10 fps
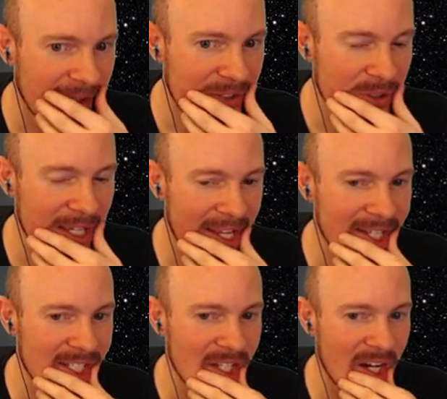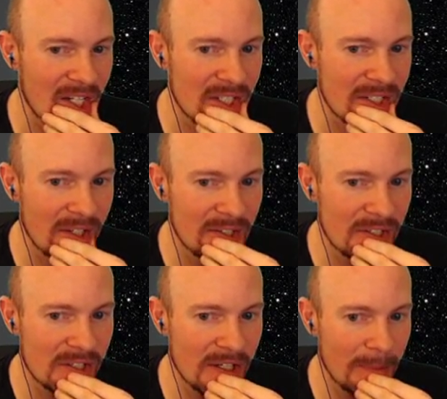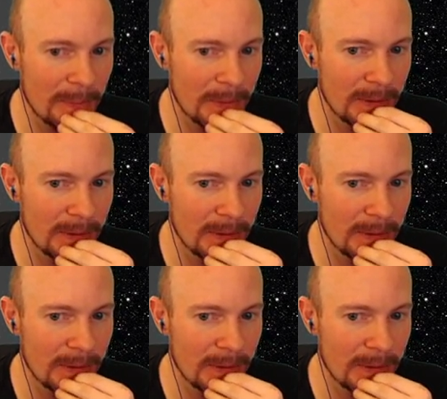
you get any dodges on this ship?